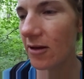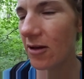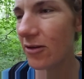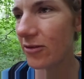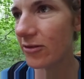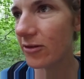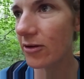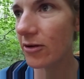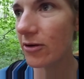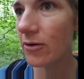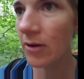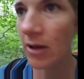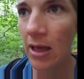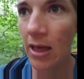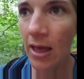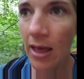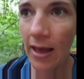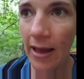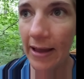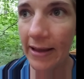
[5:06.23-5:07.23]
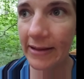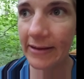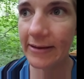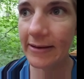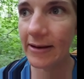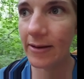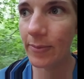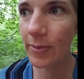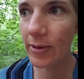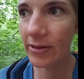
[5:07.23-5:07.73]
Also, I
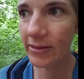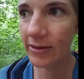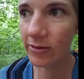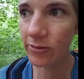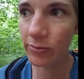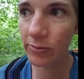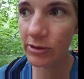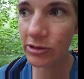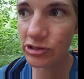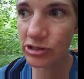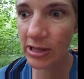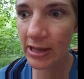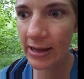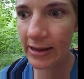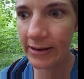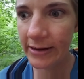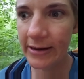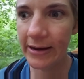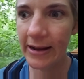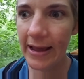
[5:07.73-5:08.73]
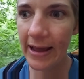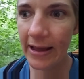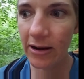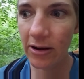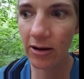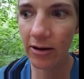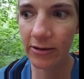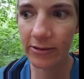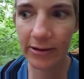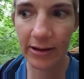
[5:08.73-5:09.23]
ended up on this ridge line and I had
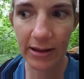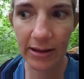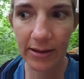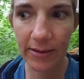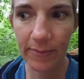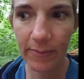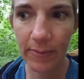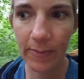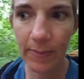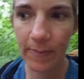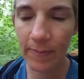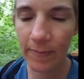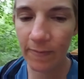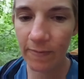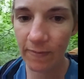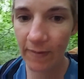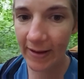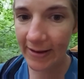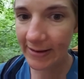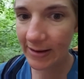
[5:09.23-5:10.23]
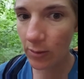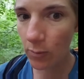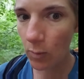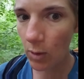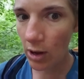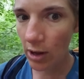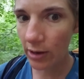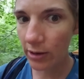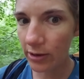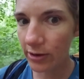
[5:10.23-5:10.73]
a hard time finding
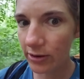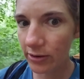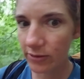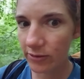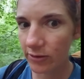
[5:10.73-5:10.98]
water,